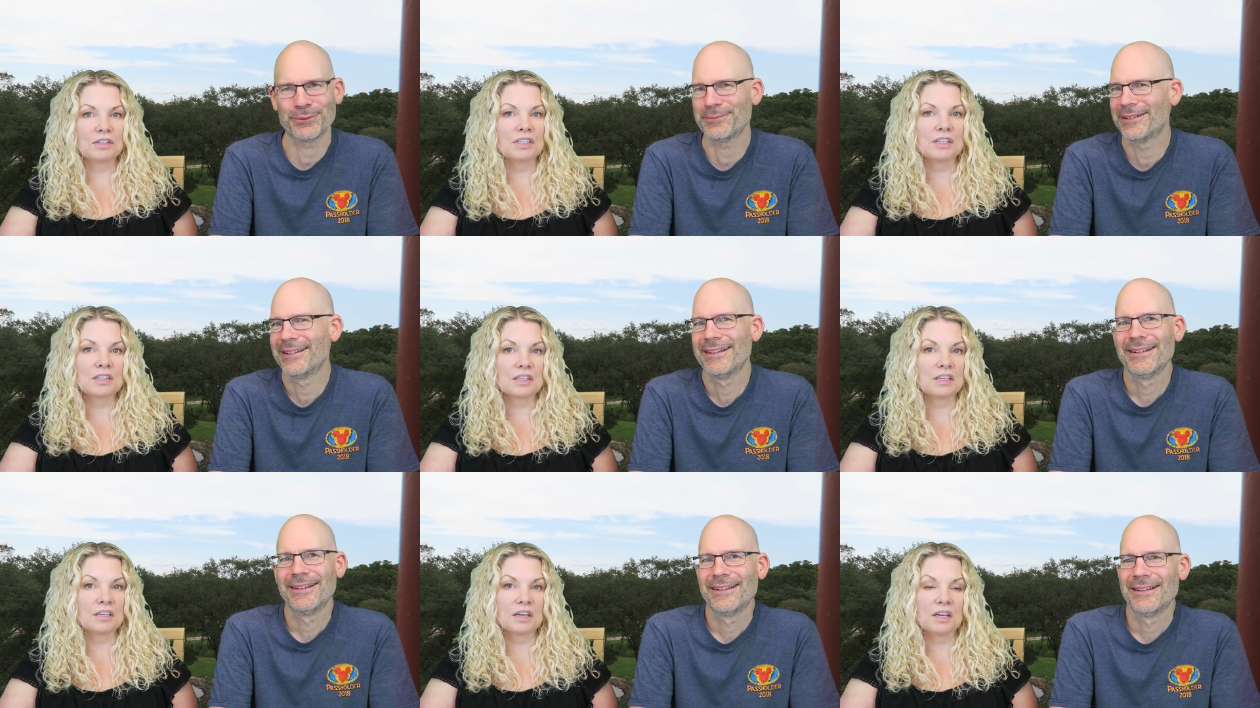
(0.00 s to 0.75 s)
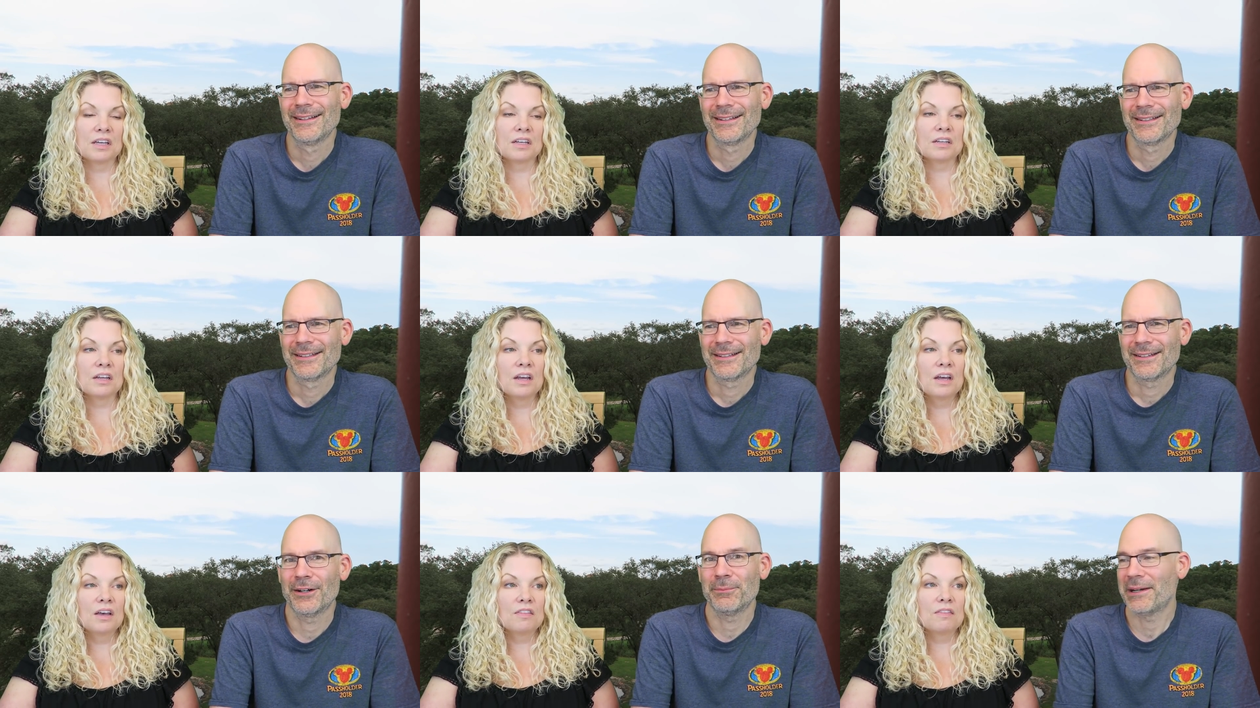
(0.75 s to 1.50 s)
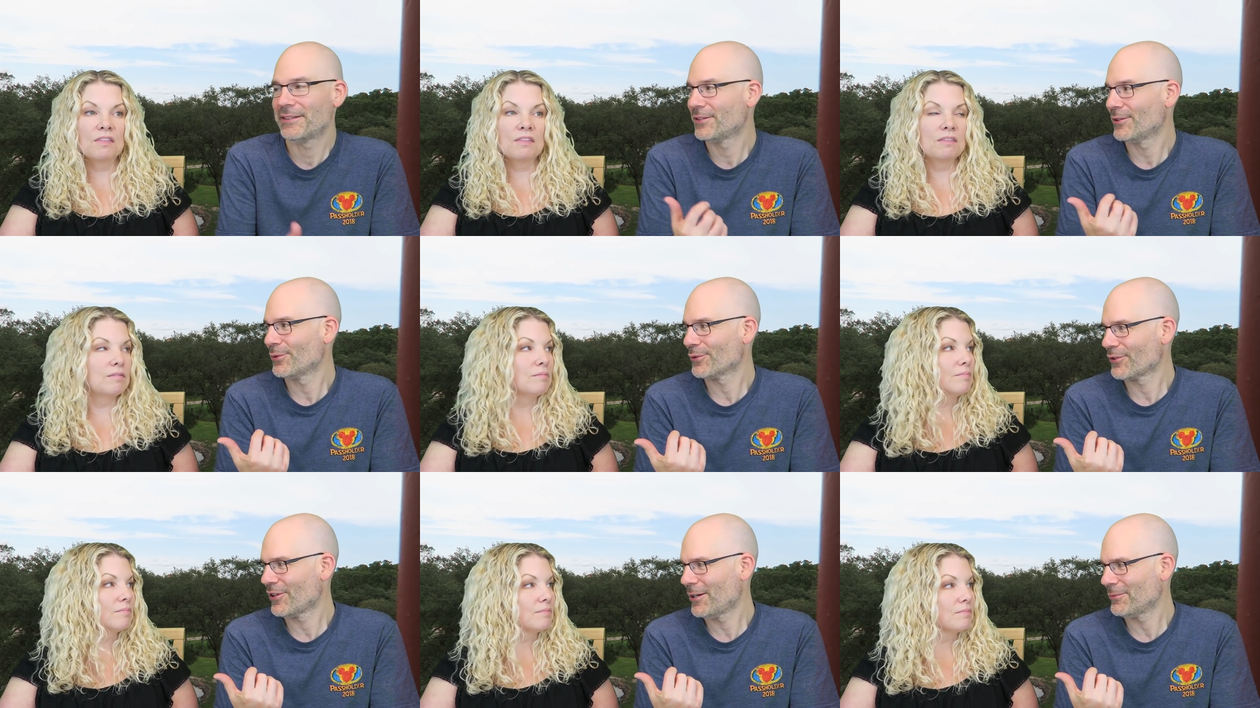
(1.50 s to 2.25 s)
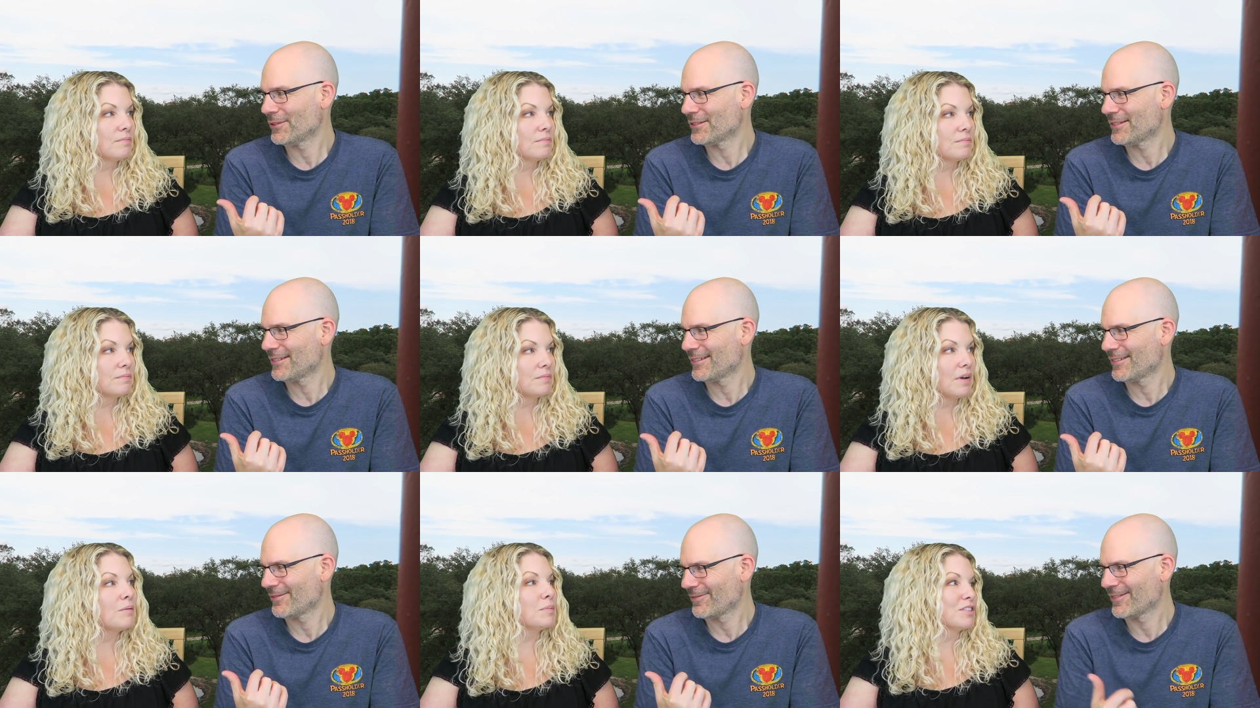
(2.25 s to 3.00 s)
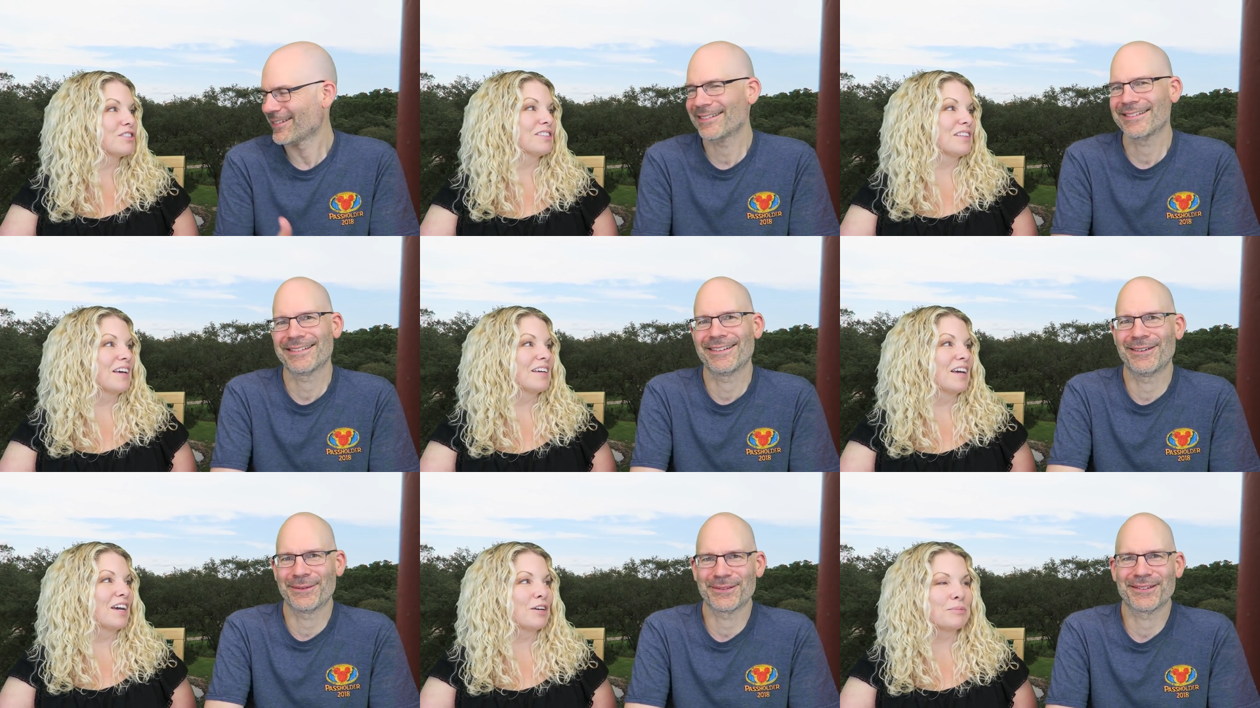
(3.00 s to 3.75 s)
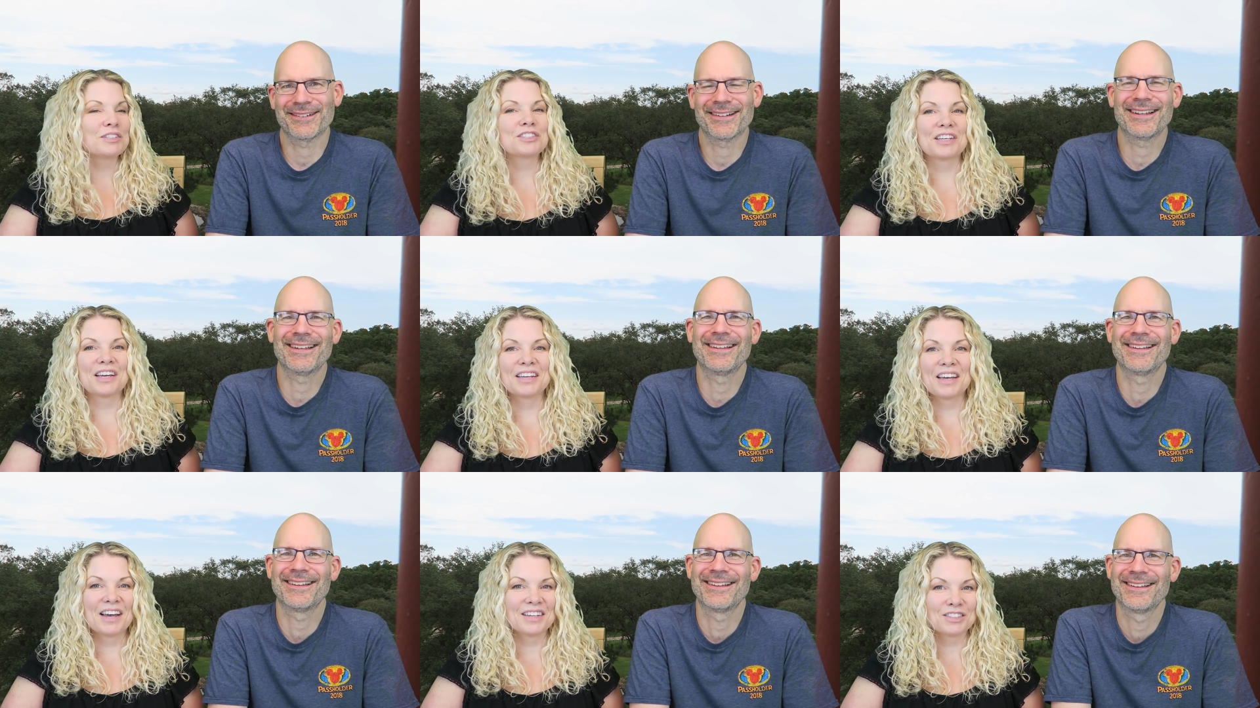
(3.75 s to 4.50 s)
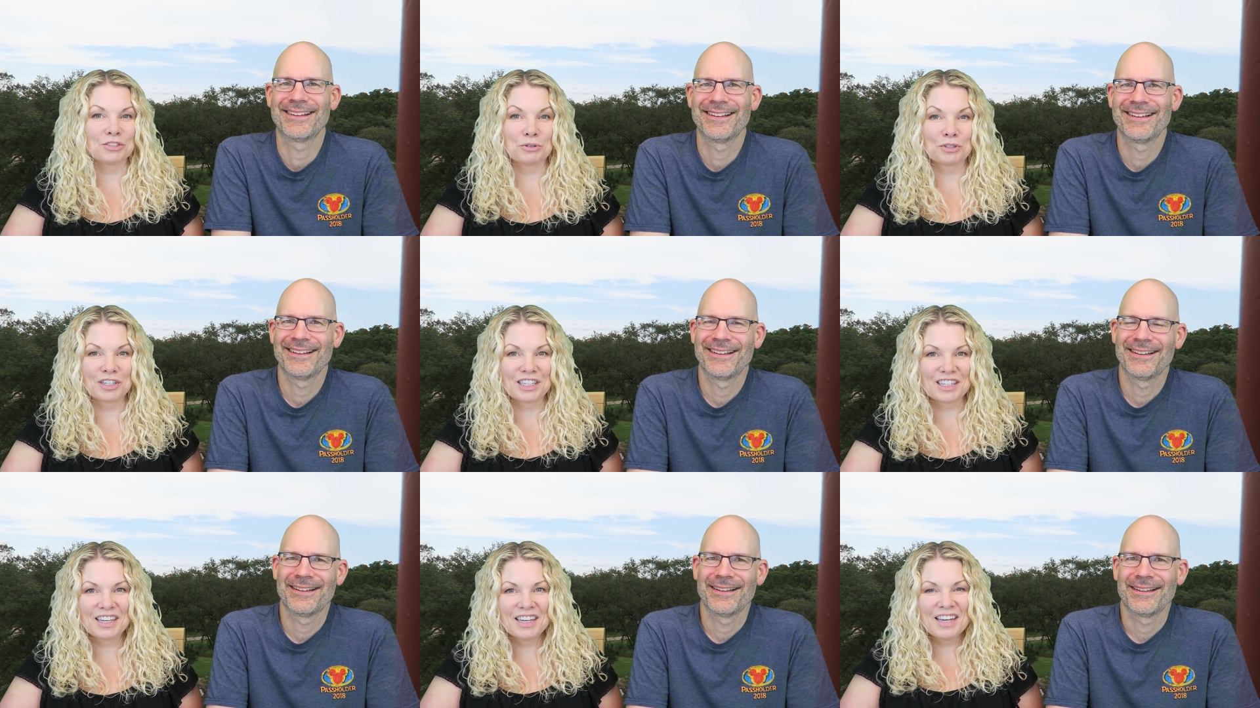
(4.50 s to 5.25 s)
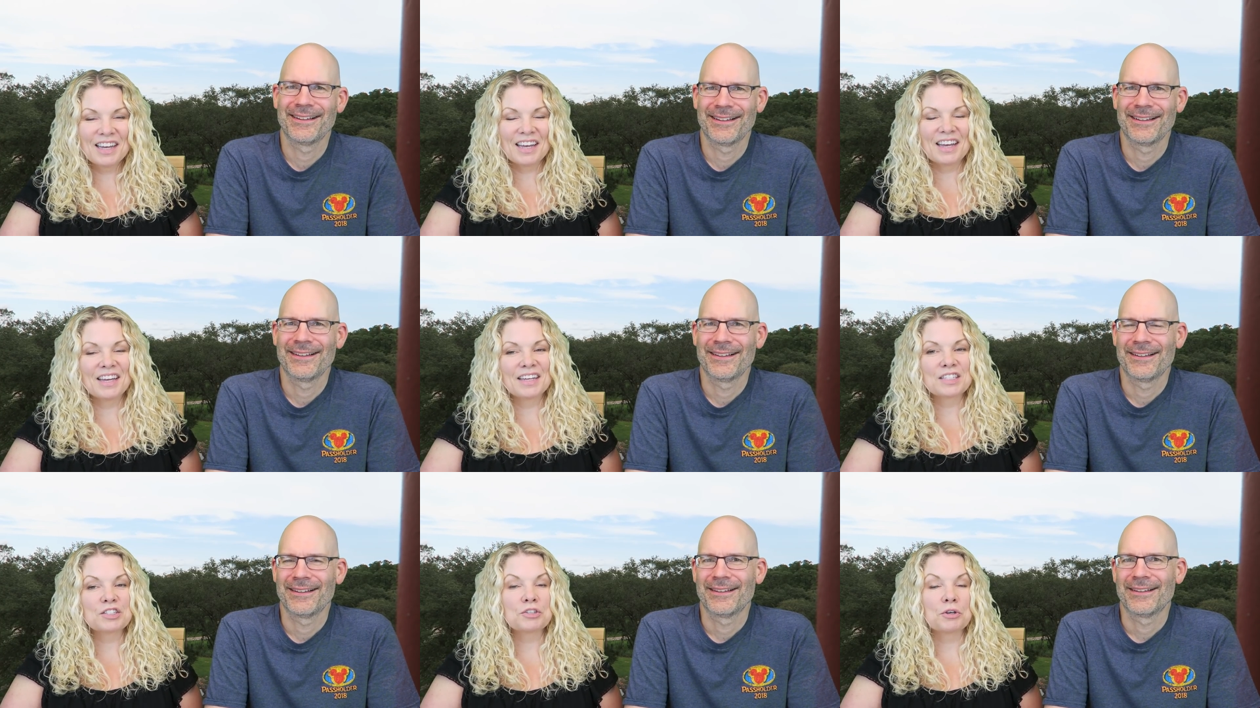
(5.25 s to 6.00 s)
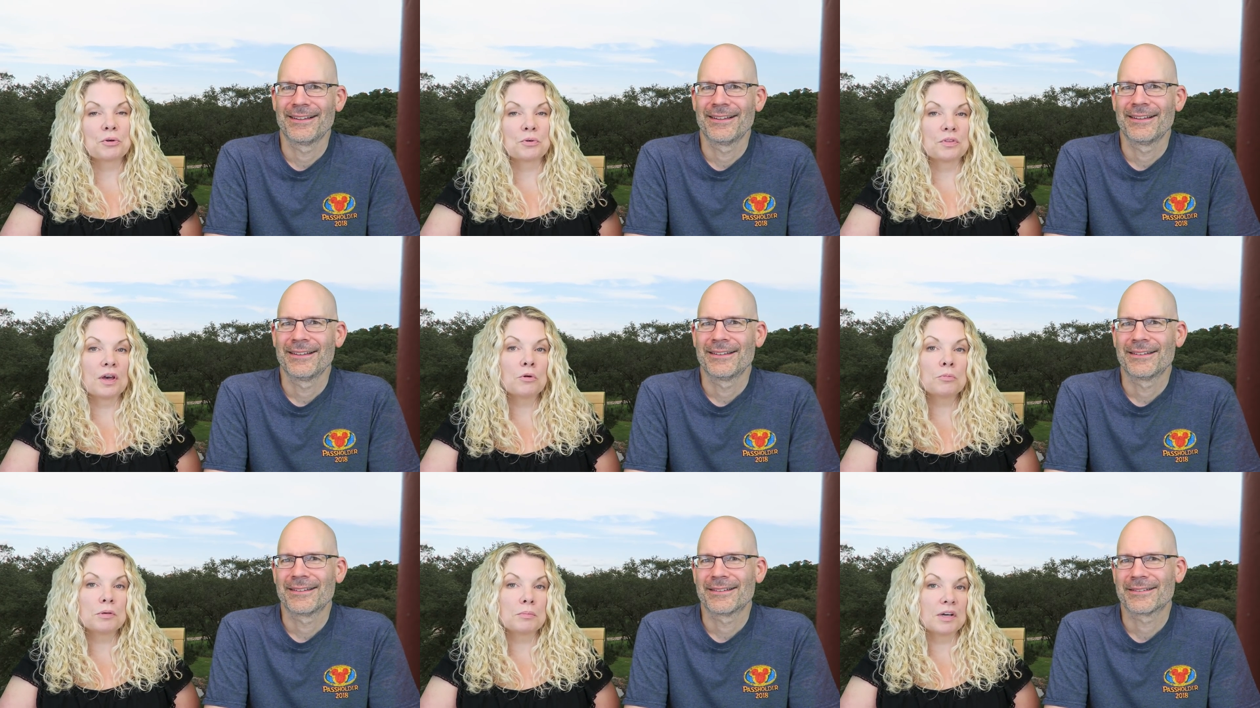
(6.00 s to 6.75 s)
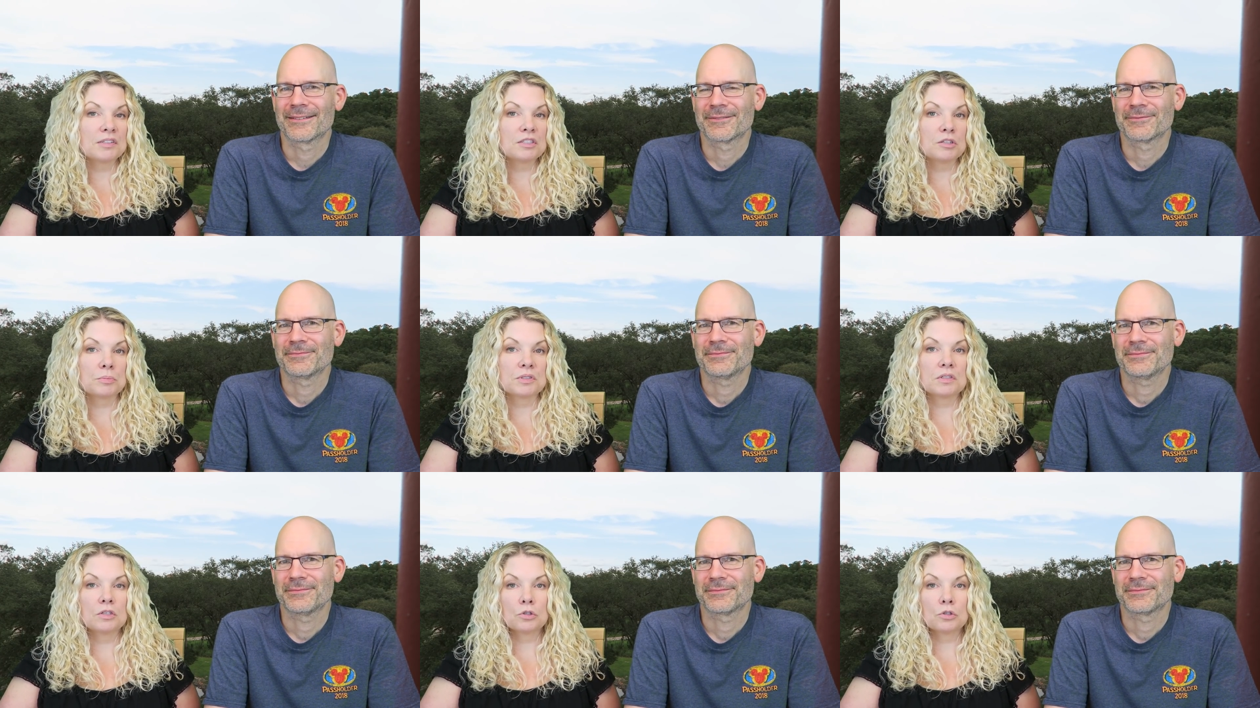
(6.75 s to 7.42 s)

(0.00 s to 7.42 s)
Speaker 1: or anything. And
Speaker 2: made to order omelets.
Speaker 1: I mentioned that. Yeah, I mentioned that. Yeah, so good. And so that would be my tip, is